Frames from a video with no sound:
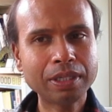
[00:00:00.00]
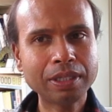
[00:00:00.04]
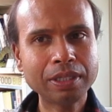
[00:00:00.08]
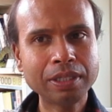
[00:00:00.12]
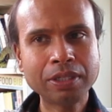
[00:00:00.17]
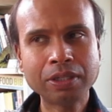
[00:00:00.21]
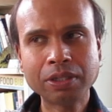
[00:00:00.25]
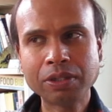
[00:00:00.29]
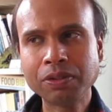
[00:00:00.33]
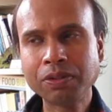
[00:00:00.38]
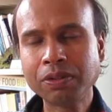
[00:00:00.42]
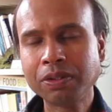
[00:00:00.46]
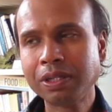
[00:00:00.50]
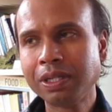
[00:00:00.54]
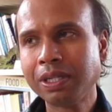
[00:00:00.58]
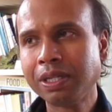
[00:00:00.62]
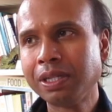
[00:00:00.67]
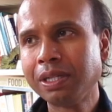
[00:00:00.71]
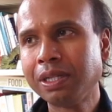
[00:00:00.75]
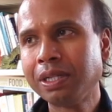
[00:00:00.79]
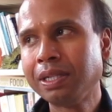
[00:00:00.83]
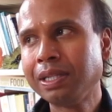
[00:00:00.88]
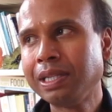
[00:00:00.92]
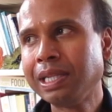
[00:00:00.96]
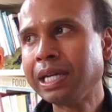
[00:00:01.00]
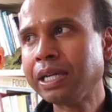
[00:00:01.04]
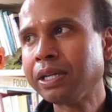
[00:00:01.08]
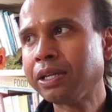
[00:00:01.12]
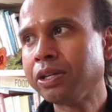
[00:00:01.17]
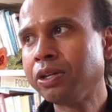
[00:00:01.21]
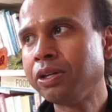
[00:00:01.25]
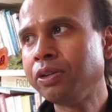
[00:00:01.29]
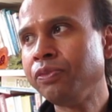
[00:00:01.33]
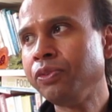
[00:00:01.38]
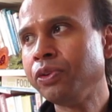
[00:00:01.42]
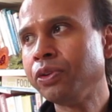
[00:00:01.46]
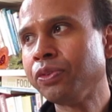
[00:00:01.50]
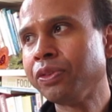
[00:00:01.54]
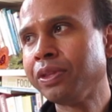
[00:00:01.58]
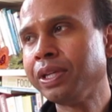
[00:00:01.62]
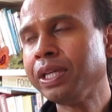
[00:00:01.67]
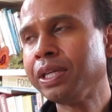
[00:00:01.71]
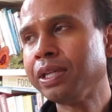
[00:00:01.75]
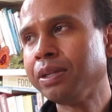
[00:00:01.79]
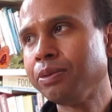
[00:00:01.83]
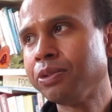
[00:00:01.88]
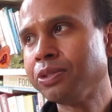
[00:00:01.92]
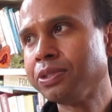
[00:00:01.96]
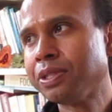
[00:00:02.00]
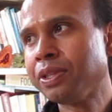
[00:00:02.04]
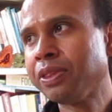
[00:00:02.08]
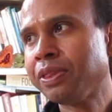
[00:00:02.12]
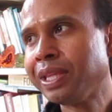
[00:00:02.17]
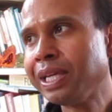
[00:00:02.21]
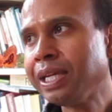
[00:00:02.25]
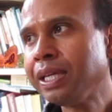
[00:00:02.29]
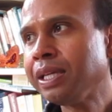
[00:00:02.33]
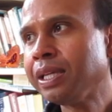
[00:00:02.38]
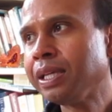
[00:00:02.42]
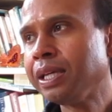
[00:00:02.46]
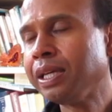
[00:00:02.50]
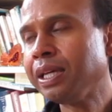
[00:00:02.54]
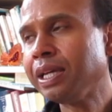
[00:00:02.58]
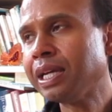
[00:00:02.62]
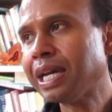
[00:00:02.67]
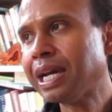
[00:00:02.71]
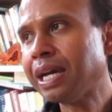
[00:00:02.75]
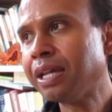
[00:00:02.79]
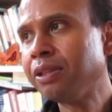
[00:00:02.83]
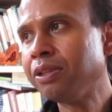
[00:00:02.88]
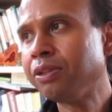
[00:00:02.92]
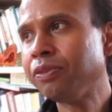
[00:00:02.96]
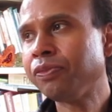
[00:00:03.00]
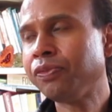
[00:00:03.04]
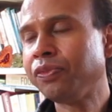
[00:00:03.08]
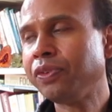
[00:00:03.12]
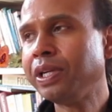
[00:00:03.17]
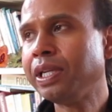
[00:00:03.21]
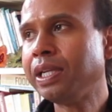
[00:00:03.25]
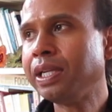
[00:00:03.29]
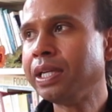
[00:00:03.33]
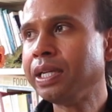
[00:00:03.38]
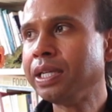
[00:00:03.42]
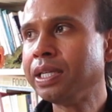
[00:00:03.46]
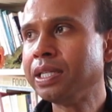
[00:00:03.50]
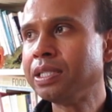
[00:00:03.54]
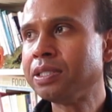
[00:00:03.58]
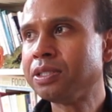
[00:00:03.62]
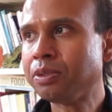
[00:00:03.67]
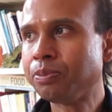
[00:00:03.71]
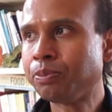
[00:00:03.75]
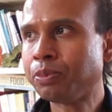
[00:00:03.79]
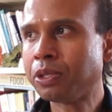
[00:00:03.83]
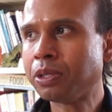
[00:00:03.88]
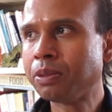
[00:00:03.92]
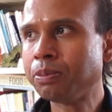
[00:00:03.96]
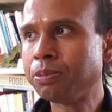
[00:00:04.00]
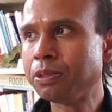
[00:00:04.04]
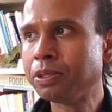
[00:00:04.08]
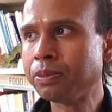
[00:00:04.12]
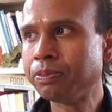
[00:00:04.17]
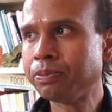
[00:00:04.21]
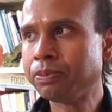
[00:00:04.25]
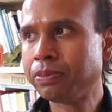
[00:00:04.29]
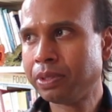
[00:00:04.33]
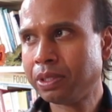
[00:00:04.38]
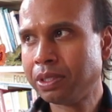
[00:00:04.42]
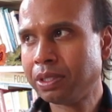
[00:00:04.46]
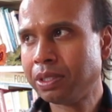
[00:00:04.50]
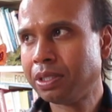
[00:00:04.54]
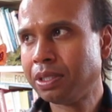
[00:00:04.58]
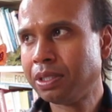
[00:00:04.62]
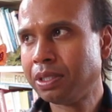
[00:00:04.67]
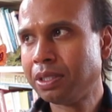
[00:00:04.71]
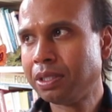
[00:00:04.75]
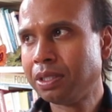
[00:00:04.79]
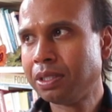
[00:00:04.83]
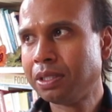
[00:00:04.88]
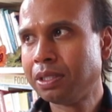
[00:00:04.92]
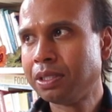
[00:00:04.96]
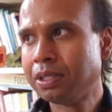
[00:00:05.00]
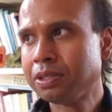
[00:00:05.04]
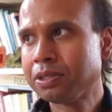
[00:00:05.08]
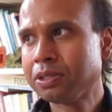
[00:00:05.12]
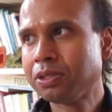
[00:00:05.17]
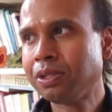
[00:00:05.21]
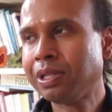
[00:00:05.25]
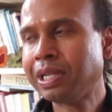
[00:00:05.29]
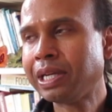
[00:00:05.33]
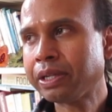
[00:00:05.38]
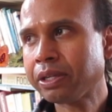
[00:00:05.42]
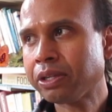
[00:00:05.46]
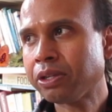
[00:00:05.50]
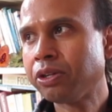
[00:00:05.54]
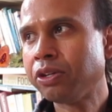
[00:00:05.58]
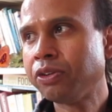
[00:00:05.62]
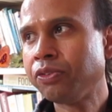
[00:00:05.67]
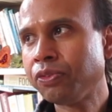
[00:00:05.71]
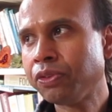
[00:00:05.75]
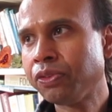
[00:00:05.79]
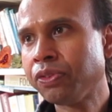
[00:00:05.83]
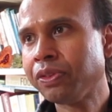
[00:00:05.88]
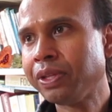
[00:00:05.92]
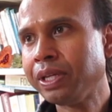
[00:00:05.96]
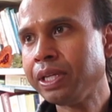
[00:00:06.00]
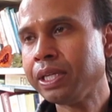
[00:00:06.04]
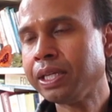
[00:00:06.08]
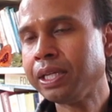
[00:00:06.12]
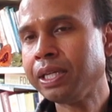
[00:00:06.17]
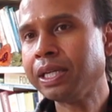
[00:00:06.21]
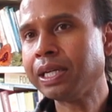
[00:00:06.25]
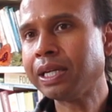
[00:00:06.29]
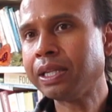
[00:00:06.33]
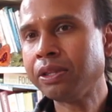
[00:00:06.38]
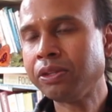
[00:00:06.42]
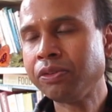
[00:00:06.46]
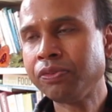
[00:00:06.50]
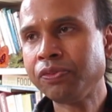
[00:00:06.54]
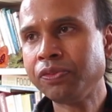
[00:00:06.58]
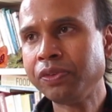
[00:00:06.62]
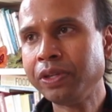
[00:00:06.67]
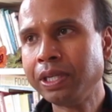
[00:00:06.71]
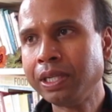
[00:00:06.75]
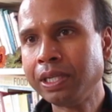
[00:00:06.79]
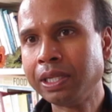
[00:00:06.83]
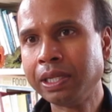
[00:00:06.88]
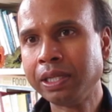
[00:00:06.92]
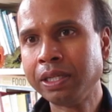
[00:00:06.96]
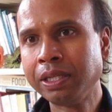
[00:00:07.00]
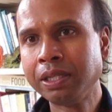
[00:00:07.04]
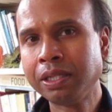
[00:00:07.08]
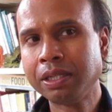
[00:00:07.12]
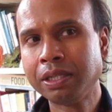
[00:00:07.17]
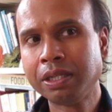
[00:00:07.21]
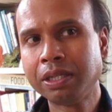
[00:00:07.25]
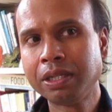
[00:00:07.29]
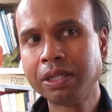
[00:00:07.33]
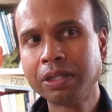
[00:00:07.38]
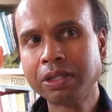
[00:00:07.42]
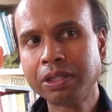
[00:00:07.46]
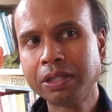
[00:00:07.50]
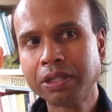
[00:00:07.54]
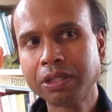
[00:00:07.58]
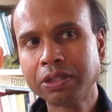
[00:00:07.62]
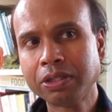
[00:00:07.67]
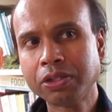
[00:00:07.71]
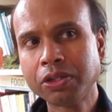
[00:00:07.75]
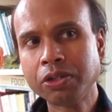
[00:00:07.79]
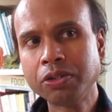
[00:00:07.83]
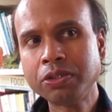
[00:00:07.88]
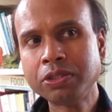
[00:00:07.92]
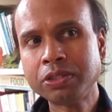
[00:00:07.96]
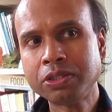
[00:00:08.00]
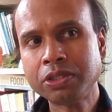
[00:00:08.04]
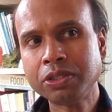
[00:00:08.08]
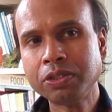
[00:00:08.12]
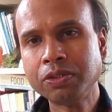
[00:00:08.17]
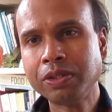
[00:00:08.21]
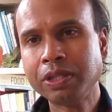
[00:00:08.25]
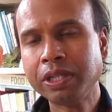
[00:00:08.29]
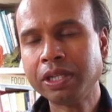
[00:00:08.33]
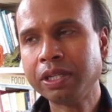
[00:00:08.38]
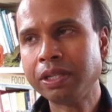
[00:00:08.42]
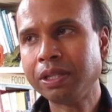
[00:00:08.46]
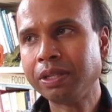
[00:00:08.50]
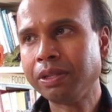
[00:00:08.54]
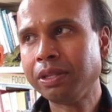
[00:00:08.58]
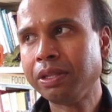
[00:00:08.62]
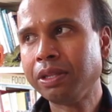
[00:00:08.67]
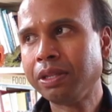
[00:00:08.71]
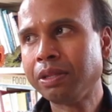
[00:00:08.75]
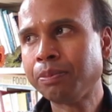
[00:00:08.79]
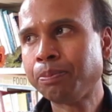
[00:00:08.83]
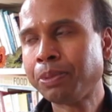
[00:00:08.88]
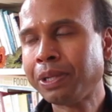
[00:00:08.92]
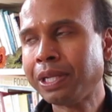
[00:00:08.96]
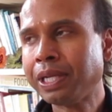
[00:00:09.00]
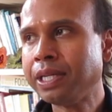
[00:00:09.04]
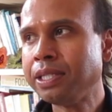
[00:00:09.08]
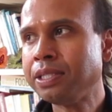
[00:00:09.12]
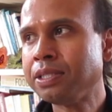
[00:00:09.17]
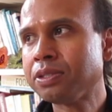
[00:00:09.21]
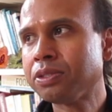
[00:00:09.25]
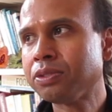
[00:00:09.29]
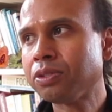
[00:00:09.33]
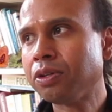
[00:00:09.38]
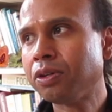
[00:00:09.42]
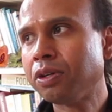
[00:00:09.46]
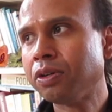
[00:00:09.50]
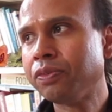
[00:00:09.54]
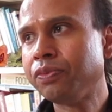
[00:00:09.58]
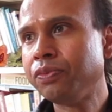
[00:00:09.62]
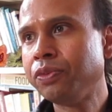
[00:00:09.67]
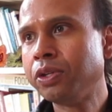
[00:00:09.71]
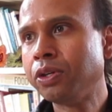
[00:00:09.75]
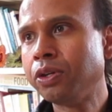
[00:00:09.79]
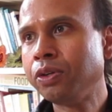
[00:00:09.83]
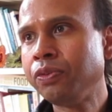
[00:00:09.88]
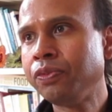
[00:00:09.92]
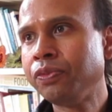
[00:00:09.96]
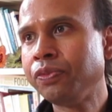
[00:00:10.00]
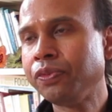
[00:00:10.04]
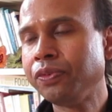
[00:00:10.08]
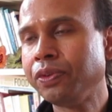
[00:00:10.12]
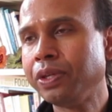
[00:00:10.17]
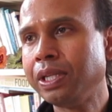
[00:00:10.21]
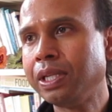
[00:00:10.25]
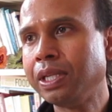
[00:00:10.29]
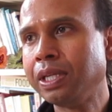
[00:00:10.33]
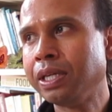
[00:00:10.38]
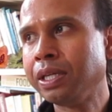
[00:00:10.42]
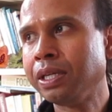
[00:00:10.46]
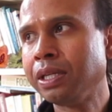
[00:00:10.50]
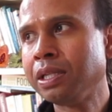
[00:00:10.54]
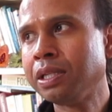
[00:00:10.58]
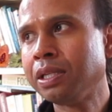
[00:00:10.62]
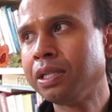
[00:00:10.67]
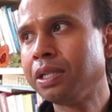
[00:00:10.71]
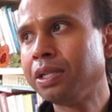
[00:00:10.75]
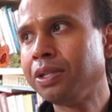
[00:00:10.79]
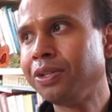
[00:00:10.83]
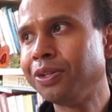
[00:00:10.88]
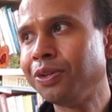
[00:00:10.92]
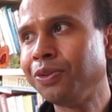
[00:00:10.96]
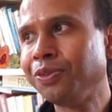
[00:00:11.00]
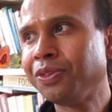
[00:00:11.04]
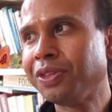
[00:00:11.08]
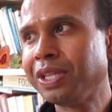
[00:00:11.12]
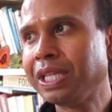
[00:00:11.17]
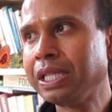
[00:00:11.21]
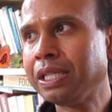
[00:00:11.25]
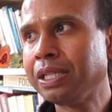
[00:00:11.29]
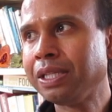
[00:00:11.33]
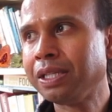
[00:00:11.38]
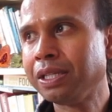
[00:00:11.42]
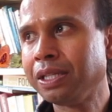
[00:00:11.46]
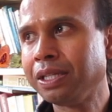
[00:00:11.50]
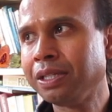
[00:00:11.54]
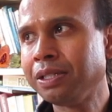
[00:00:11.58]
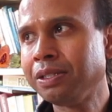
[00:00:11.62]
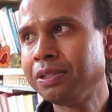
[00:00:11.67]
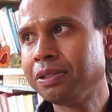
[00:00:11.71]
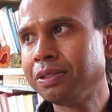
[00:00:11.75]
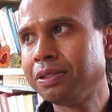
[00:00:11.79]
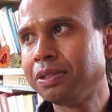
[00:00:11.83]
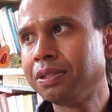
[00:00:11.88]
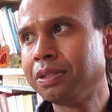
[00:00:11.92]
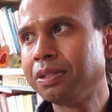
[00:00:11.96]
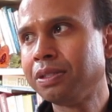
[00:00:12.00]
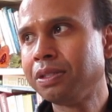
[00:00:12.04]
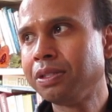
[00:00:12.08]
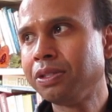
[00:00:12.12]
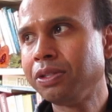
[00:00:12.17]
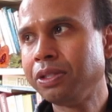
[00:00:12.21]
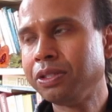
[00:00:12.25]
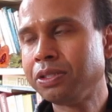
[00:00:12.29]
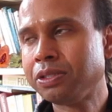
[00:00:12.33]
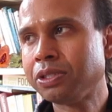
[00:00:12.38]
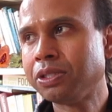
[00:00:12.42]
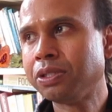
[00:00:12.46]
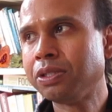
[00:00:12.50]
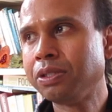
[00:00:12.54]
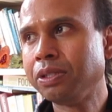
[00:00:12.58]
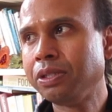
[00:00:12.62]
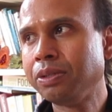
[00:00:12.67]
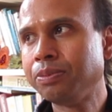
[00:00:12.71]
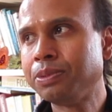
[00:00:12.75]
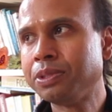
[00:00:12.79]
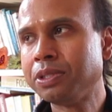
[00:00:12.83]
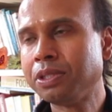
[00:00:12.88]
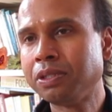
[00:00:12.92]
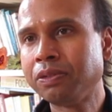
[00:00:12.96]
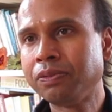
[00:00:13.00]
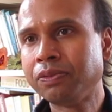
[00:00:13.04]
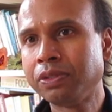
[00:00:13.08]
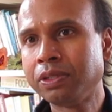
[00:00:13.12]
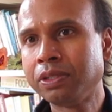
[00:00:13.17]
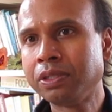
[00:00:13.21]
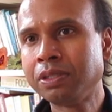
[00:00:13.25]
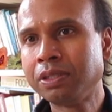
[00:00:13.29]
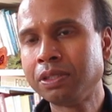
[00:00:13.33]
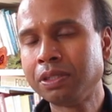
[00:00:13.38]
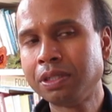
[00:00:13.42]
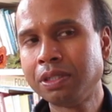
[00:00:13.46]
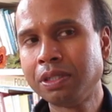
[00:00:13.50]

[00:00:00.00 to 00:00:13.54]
you know, let go of your thinking because the thinking and the feeling is the problem. Mm. So let go of the thinking and the feeling. Go to the, the place of no feeling, no thinking Eternal the observer,